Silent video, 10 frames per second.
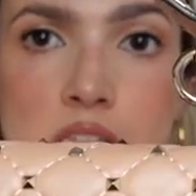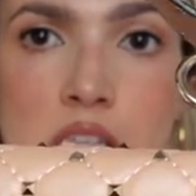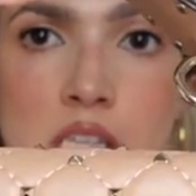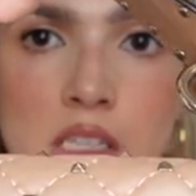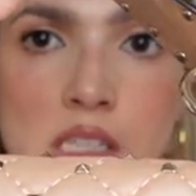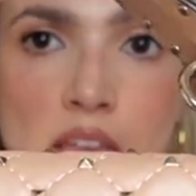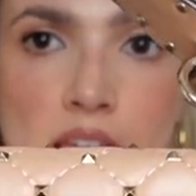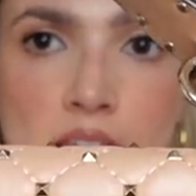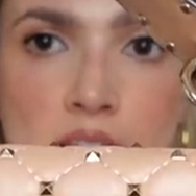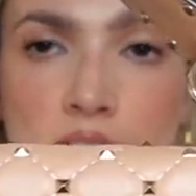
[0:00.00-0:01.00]
is
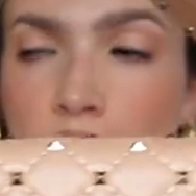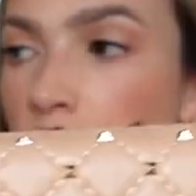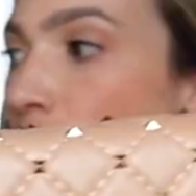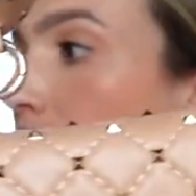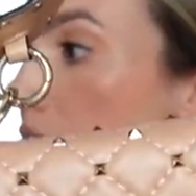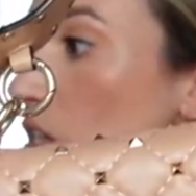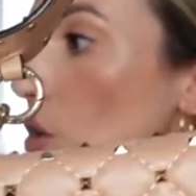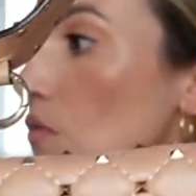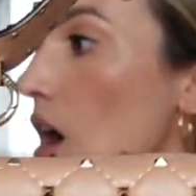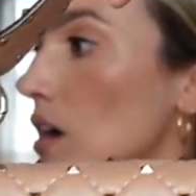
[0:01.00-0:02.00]
a
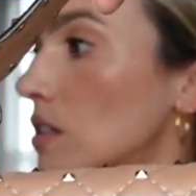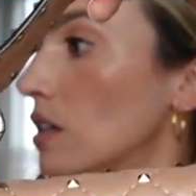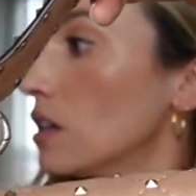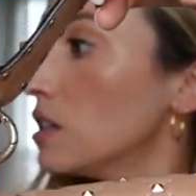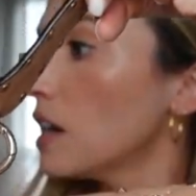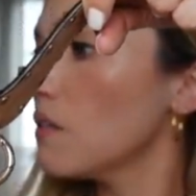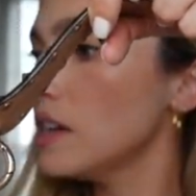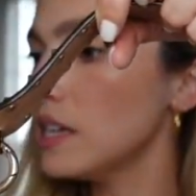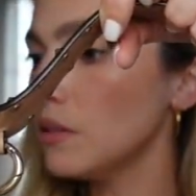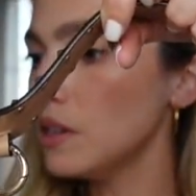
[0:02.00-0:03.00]
Valentino Rockstud. Did I
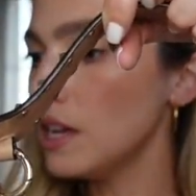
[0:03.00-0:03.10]
write down the